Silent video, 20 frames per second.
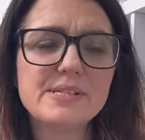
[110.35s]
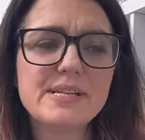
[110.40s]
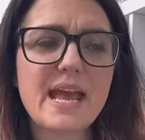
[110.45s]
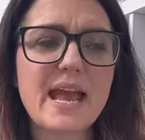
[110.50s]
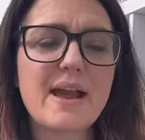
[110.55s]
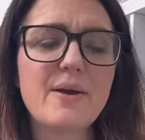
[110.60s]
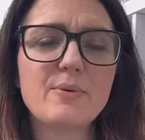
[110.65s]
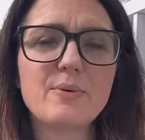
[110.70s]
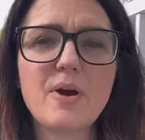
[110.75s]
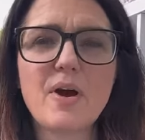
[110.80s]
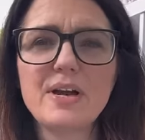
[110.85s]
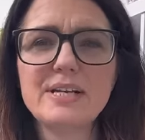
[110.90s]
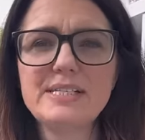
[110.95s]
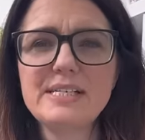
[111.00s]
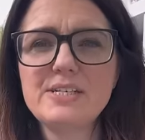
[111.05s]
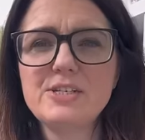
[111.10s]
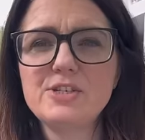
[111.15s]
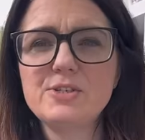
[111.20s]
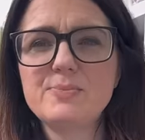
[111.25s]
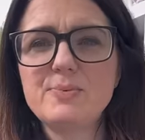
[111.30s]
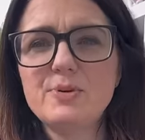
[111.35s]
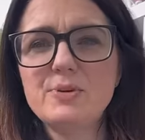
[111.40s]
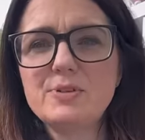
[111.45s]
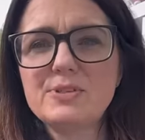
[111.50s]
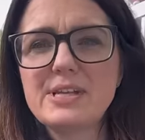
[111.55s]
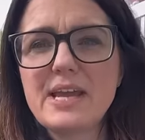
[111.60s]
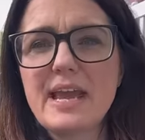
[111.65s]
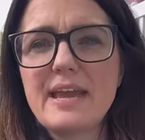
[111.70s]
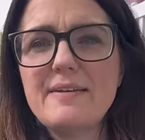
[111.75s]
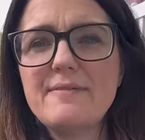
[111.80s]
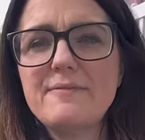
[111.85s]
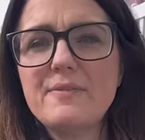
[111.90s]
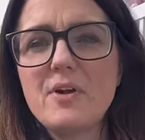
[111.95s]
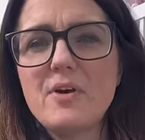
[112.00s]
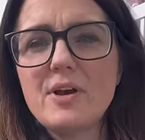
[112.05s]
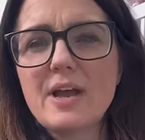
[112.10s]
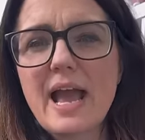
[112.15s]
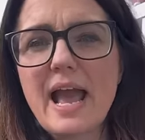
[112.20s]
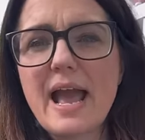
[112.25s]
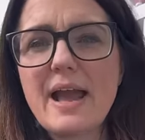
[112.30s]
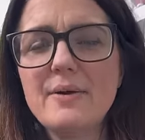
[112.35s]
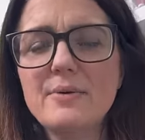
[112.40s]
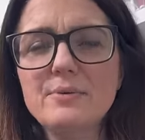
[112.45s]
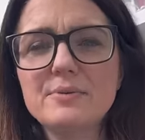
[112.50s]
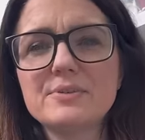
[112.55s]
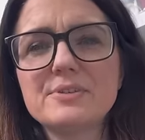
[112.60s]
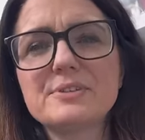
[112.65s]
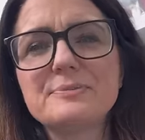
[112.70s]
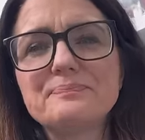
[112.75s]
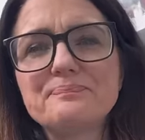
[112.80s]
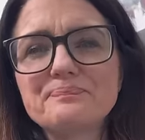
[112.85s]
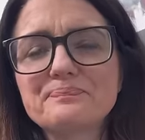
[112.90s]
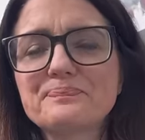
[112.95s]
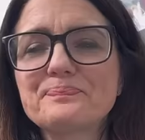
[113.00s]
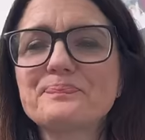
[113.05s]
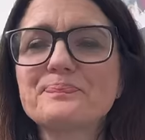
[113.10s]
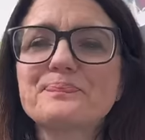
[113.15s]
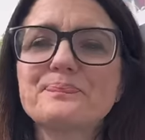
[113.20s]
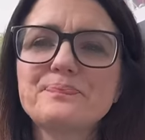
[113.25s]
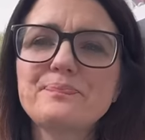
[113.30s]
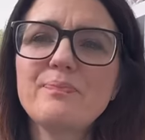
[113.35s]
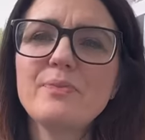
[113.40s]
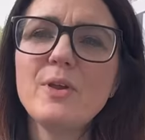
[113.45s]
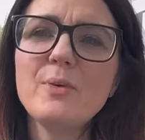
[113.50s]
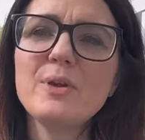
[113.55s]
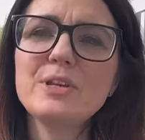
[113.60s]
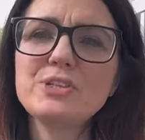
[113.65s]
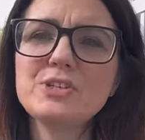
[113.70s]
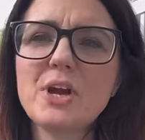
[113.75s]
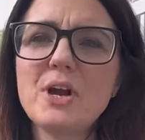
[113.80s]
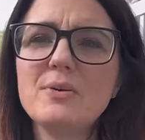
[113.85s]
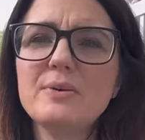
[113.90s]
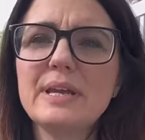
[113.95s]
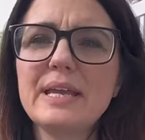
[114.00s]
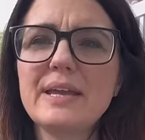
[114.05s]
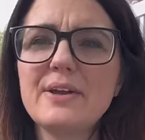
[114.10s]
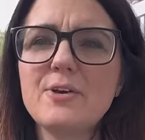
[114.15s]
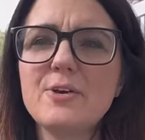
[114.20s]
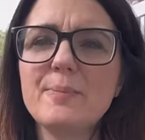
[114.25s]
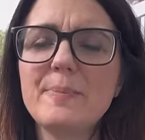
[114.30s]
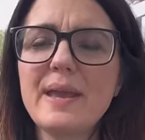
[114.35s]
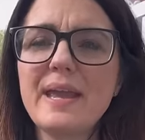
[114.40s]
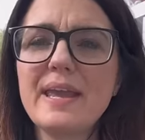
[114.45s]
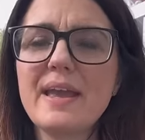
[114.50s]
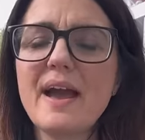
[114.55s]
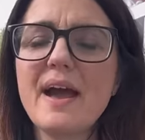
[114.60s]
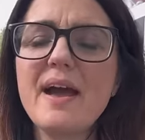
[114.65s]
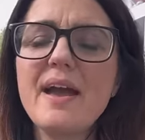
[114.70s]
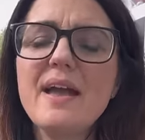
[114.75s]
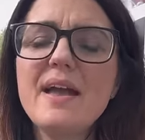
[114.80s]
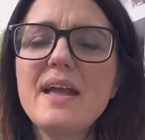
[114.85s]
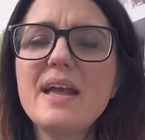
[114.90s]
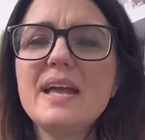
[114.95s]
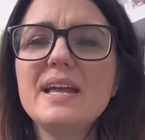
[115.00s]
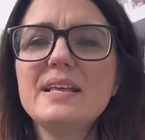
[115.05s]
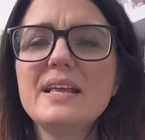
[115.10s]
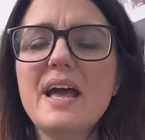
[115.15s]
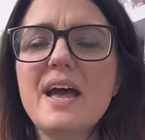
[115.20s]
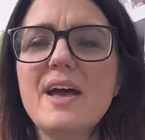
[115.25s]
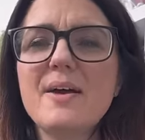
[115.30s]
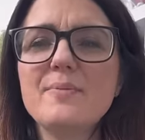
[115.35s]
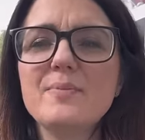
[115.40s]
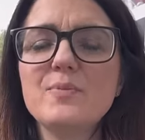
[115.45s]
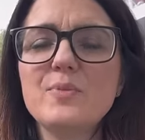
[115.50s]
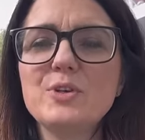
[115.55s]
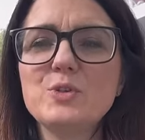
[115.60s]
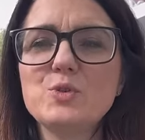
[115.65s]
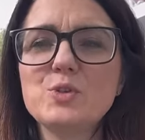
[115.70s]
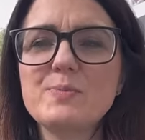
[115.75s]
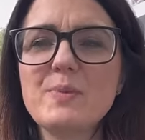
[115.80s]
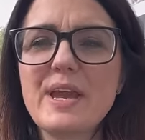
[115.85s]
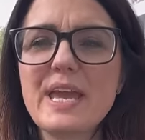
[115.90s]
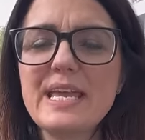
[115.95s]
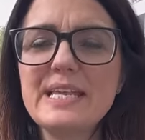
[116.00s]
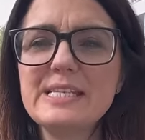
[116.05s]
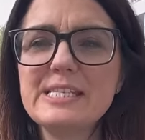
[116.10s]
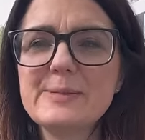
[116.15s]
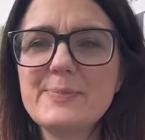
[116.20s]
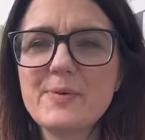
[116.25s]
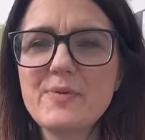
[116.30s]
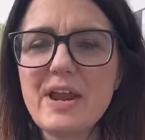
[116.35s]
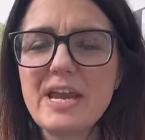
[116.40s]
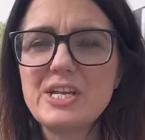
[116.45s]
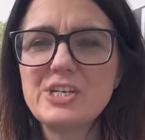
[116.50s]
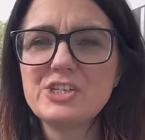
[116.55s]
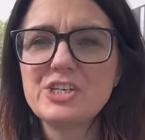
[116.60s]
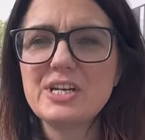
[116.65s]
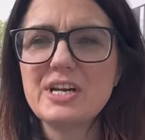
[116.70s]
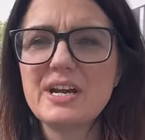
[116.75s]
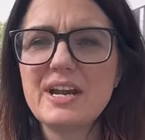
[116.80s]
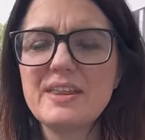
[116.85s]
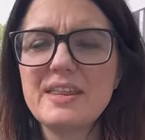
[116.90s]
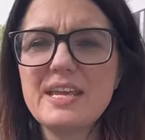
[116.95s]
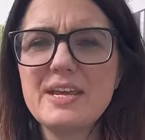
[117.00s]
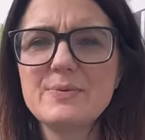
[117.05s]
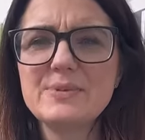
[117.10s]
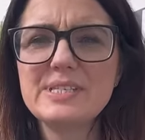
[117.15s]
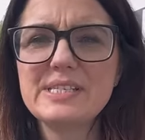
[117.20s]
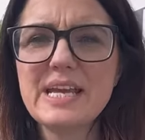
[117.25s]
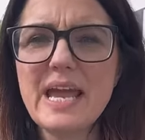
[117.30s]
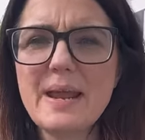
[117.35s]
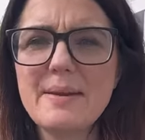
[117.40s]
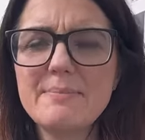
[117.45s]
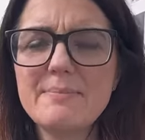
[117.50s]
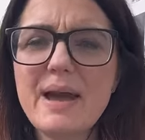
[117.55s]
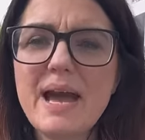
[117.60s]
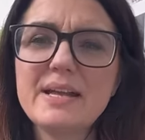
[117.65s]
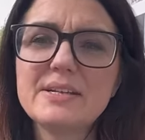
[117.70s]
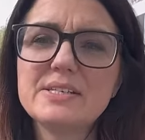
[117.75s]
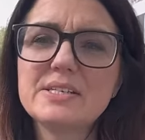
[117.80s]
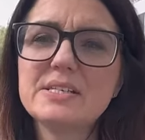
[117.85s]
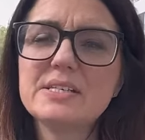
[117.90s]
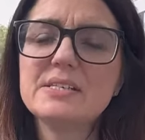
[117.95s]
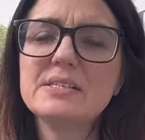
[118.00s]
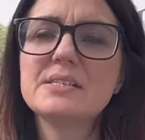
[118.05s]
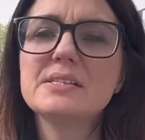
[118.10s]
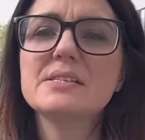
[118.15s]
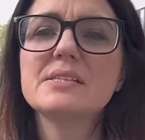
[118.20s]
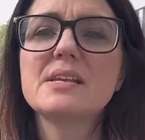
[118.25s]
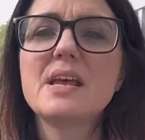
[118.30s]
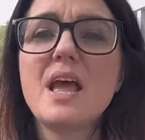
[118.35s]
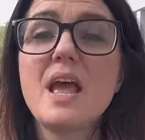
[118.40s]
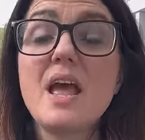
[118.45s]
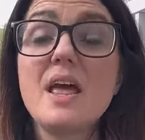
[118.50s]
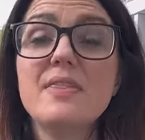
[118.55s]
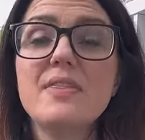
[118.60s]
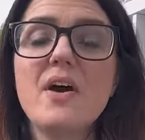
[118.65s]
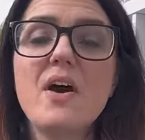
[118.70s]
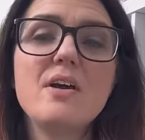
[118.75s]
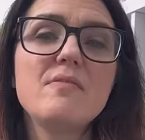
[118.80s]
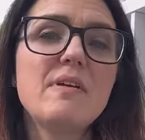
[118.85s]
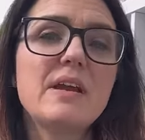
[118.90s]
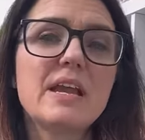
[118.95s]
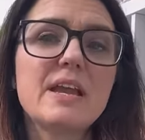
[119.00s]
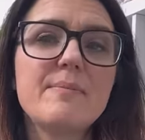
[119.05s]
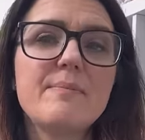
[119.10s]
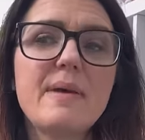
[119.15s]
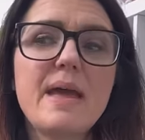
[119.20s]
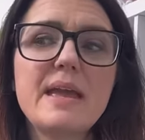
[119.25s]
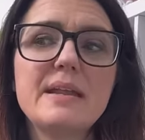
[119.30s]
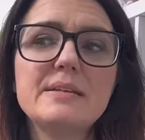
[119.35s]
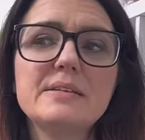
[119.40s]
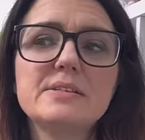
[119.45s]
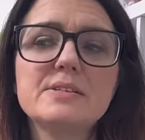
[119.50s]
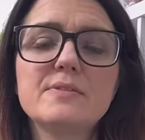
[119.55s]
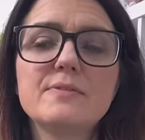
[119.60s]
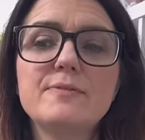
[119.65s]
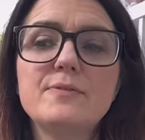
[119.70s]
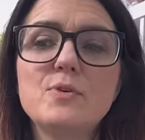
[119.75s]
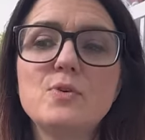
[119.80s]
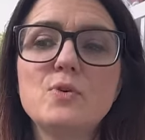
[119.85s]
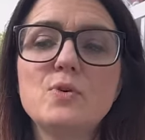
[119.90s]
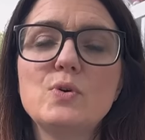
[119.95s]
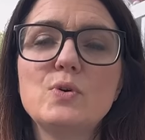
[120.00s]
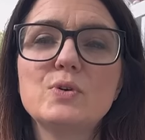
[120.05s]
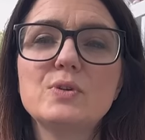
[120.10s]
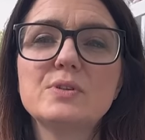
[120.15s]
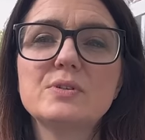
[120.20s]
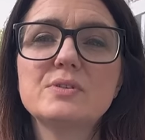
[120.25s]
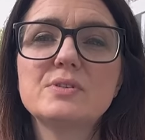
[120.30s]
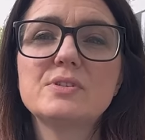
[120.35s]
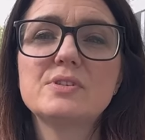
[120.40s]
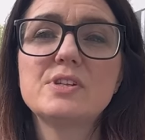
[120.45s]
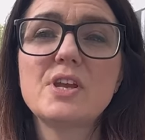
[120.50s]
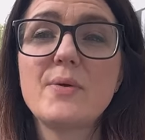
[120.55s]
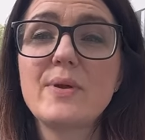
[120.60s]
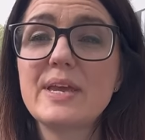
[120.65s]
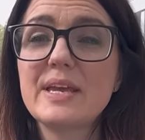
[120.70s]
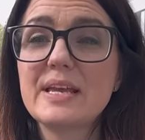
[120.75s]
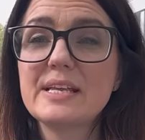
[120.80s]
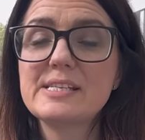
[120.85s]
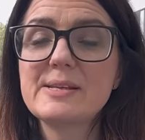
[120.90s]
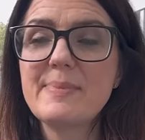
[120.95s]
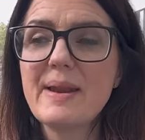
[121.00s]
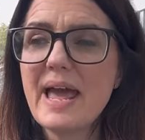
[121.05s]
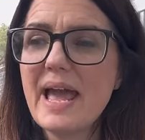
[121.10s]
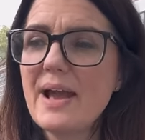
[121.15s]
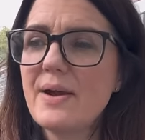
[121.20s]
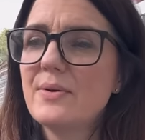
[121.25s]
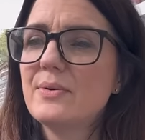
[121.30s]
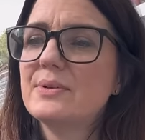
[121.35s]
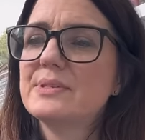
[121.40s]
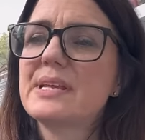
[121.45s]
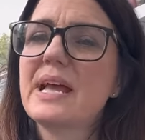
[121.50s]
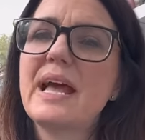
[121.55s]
Now, I did put a vlog out, which I'll link up here, which was my inspiration, and I think it was 10 patterns that I recommend for sewing as a blouse.